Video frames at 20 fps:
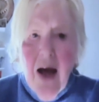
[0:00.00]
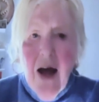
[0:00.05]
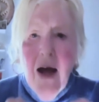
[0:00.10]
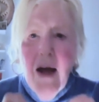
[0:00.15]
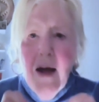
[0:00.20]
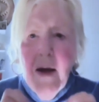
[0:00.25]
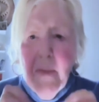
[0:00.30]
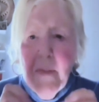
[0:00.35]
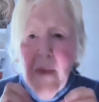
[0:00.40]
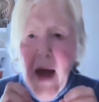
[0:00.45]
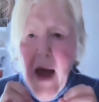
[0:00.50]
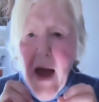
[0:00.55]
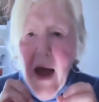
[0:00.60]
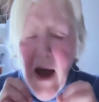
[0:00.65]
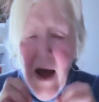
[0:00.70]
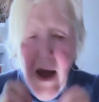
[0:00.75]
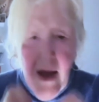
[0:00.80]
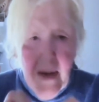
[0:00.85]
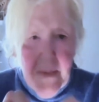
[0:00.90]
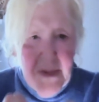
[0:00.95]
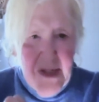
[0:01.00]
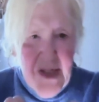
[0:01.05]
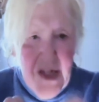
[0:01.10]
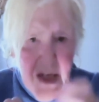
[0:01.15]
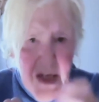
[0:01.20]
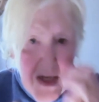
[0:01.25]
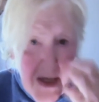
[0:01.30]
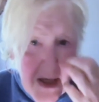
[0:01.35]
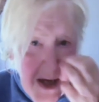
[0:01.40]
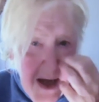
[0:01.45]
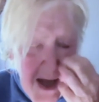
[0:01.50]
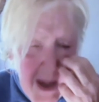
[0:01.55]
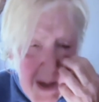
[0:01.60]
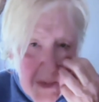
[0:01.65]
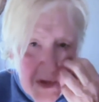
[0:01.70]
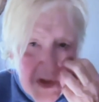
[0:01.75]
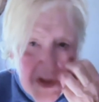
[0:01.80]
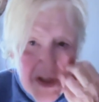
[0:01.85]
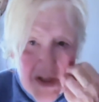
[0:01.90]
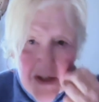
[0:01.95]
Amdi
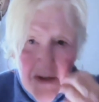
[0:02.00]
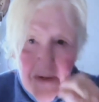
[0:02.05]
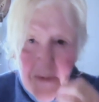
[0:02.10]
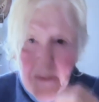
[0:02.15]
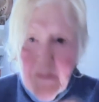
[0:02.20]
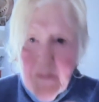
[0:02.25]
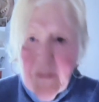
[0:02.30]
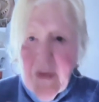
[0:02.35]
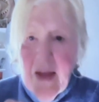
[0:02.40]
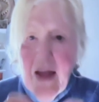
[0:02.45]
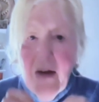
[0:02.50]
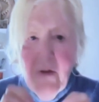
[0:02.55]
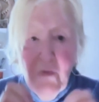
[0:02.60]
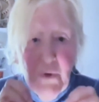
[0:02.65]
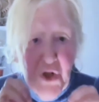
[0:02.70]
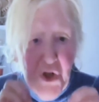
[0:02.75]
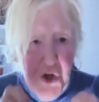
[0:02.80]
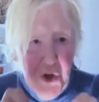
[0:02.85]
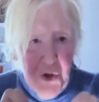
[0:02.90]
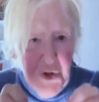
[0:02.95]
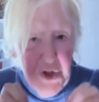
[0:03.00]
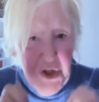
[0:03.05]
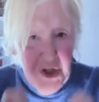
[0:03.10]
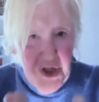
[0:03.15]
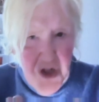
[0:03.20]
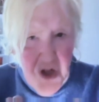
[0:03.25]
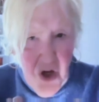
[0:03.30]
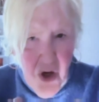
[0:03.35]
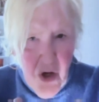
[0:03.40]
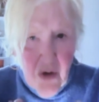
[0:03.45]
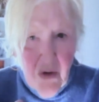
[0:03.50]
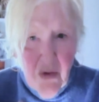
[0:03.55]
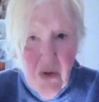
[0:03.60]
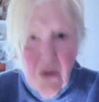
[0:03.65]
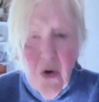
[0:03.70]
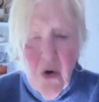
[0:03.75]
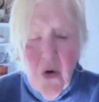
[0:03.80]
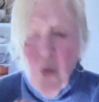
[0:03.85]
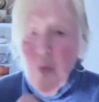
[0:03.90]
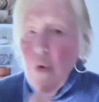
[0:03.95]
Hamilton and Richard Dedeaux
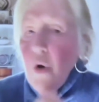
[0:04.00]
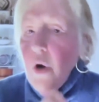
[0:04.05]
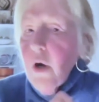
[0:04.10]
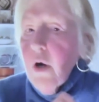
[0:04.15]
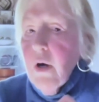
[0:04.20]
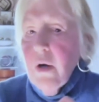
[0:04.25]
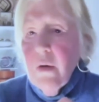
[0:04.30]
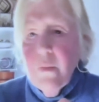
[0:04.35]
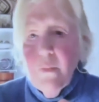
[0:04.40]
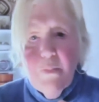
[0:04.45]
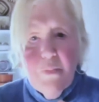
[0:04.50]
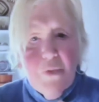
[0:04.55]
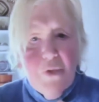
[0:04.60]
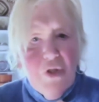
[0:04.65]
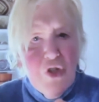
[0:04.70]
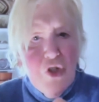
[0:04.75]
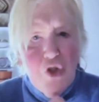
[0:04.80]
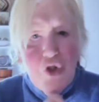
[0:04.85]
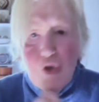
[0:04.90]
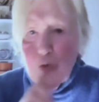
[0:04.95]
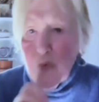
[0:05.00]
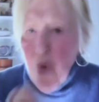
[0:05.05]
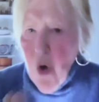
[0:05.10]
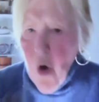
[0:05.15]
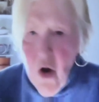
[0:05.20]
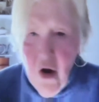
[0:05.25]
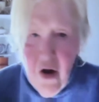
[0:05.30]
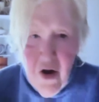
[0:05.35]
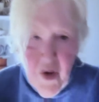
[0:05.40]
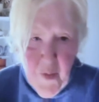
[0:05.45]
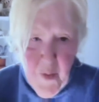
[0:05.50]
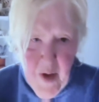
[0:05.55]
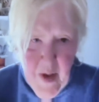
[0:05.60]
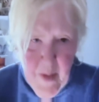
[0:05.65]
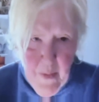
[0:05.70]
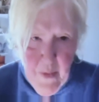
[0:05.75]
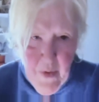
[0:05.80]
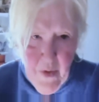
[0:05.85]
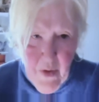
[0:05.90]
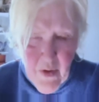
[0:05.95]
were strong
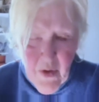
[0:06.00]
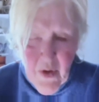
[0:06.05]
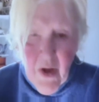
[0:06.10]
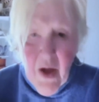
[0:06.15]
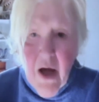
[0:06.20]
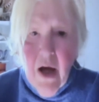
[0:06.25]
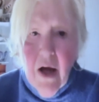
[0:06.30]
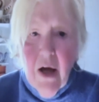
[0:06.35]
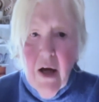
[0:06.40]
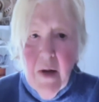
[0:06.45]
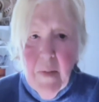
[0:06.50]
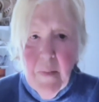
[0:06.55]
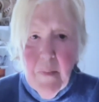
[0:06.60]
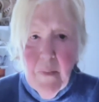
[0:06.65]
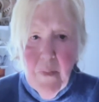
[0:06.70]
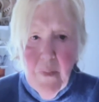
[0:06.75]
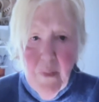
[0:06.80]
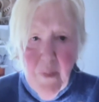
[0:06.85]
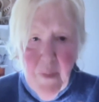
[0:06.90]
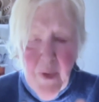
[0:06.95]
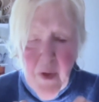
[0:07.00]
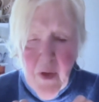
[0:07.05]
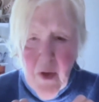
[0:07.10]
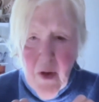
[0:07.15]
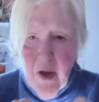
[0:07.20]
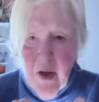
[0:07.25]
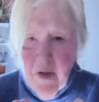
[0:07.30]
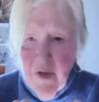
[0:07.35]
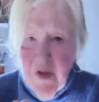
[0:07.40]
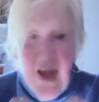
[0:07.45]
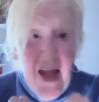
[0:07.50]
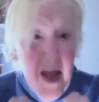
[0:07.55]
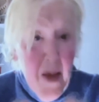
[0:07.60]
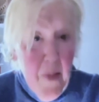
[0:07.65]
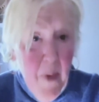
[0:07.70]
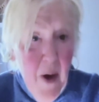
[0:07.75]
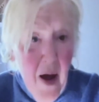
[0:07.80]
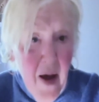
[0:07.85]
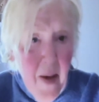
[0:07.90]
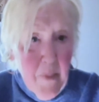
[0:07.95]
people, the
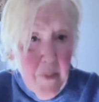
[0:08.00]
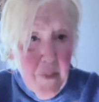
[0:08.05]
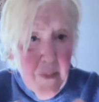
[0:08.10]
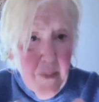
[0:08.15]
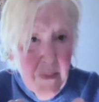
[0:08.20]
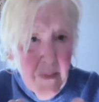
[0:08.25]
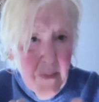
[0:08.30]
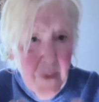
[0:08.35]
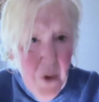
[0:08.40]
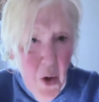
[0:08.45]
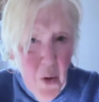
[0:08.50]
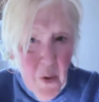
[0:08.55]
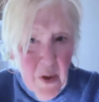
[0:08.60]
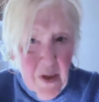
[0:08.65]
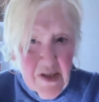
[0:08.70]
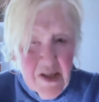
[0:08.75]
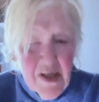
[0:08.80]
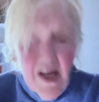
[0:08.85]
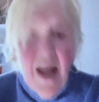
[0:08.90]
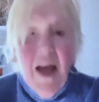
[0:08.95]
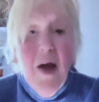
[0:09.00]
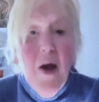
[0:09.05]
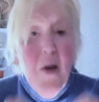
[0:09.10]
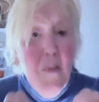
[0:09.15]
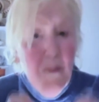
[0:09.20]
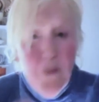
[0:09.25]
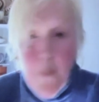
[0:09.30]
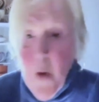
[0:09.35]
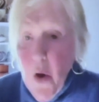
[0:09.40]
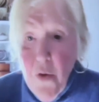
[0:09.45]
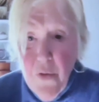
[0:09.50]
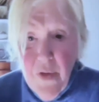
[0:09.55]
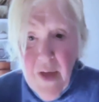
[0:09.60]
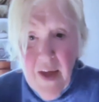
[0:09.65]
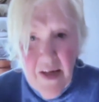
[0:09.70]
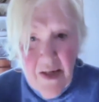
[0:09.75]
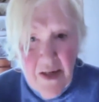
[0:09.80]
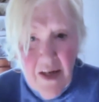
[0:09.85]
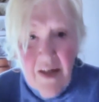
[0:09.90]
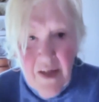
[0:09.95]
hip-hop poets. Both
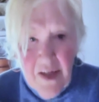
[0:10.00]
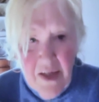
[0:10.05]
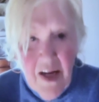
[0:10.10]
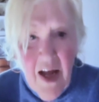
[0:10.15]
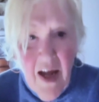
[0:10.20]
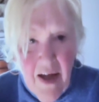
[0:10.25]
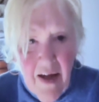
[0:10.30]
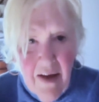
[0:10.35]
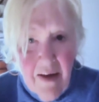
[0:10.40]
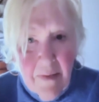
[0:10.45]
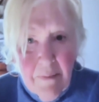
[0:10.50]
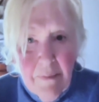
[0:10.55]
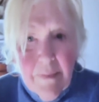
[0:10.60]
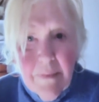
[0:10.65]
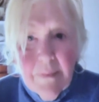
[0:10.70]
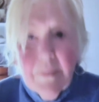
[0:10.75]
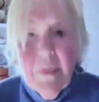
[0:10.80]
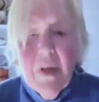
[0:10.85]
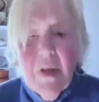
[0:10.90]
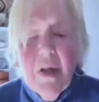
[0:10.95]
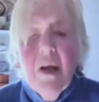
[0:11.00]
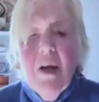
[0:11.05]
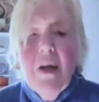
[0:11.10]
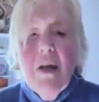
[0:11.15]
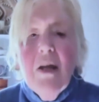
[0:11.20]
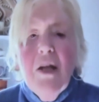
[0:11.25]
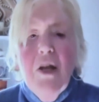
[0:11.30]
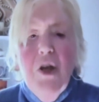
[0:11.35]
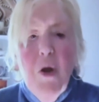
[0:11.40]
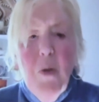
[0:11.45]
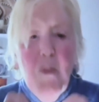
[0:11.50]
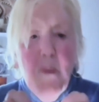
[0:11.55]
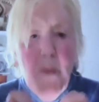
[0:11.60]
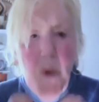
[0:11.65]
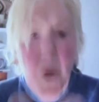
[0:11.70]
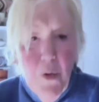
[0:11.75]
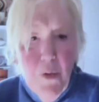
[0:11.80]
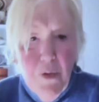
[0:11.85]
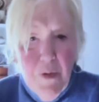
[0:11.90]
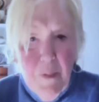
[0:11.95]
had done time,
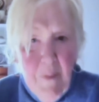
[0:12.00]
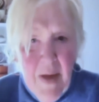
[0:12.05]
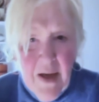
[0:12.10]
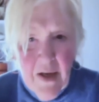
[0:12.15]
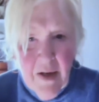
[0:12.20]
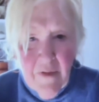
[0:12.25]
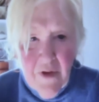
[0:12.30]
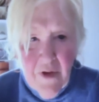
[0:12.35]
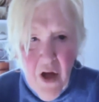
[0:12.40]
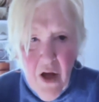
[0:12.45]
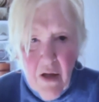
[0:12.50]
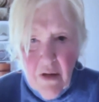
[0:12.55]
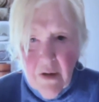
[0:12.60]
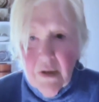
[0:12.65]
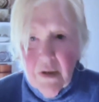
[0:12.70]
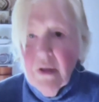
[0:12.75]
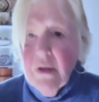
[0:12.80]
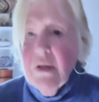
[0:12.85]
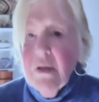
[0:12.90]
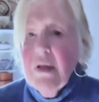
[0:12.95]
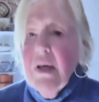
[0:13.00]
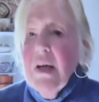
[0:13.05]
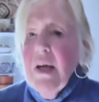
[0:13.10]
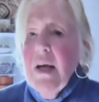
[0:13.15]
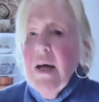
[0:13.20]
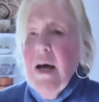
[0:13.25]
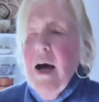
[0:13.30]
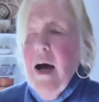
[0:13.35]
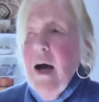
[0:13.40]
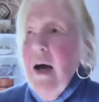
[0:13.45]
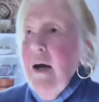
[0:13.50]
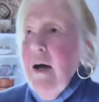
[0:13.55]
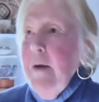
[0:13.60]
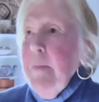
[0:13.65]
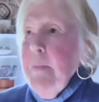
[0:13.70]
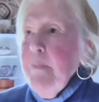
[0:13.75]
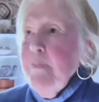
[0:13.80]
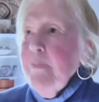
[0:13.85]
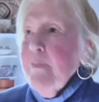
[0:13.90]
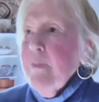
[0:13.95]
both men of color,
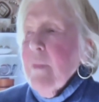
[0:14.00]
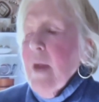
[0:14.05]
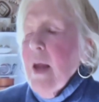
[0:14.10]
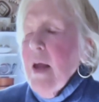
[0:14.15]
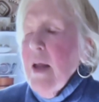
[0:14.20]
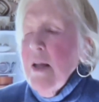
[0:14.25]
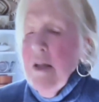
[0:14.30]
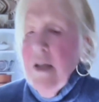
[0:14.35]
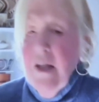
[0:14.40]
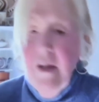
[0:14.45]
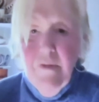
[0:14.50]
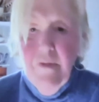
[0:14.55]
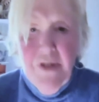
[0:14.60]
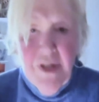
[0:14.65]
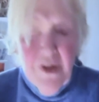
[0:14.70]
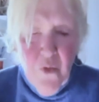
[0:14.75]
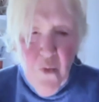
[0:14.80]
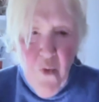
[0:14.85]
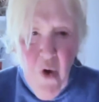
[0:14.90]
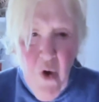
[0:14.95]
lived in